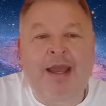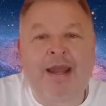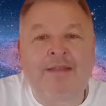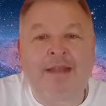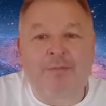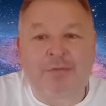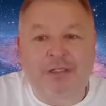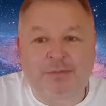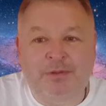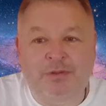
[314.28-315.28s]
And that
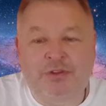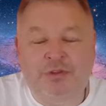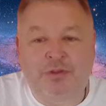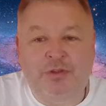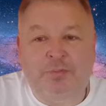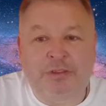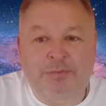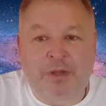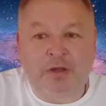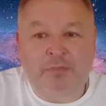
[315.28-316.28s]
brings me on to the
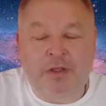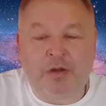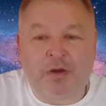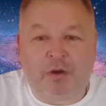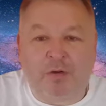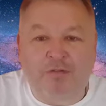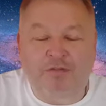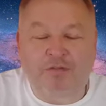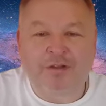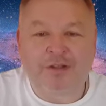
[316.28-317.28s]
postponement
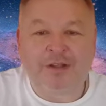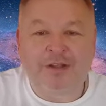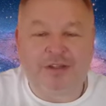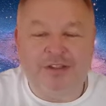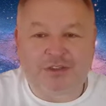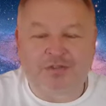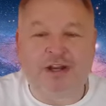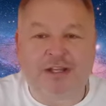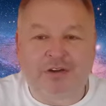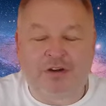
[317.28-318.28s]
of the
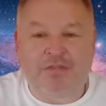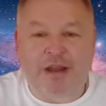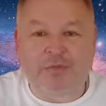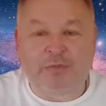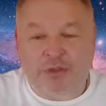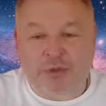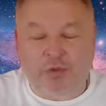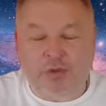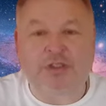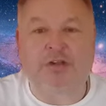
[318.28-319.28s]
surrender event, which
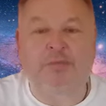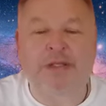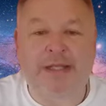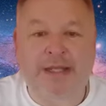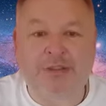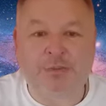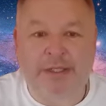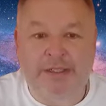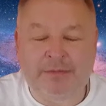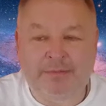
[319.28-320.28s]
was going to be next
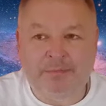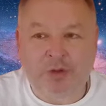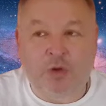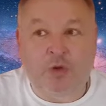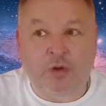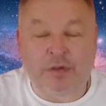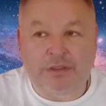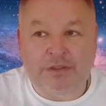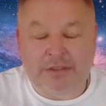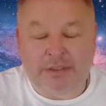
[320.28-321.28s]
week or on
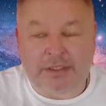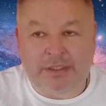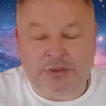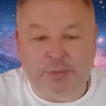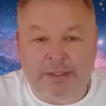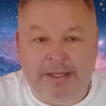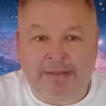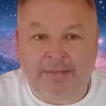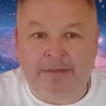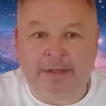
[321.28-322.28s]
the
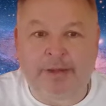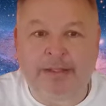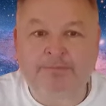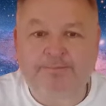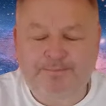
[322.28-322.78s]
28th anyway.